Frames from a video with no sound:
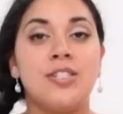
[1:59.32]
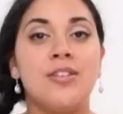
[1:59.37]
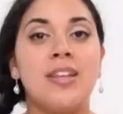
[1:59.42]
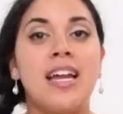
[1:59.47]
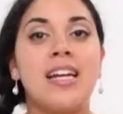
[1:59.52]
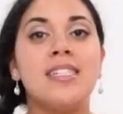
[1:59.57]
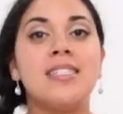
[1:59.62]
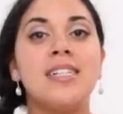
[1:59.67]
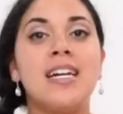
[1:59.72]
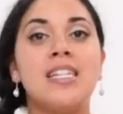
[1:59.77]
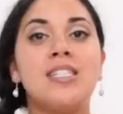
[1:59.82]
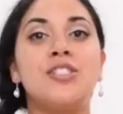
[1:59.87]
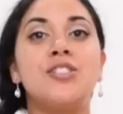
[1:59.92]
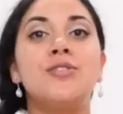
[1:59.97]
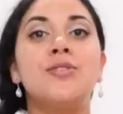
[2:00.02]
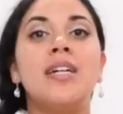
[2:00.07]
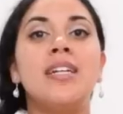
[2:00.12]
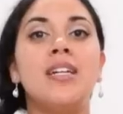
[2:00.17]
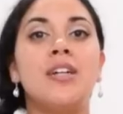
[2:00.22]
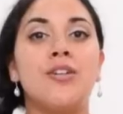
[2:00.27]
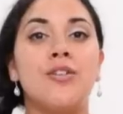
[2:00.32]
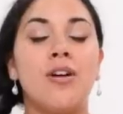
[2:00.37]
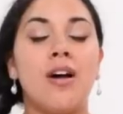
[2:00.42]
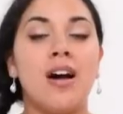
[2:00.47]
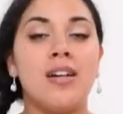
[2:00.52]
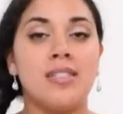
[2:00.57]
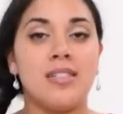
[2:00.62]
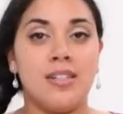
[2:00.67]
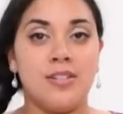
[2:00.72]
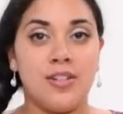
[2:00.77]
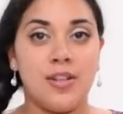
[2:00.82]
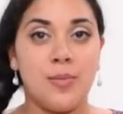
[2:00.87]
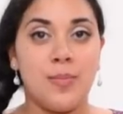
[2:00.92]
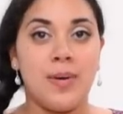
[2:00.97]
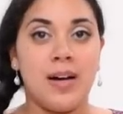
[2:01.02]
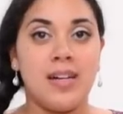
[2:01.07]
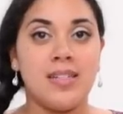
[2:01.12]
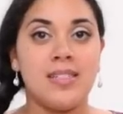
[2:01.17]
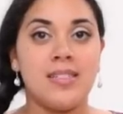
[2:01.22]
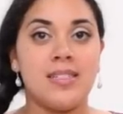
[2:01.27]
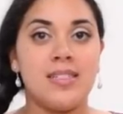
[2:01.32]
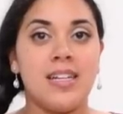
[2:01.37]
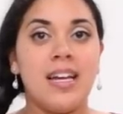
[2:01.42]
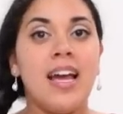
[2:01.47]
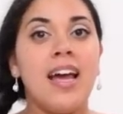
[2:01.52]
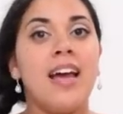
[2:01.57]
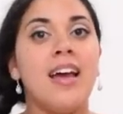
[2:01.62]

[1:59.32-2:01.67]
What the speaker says: So that it's cut straight across under the bust.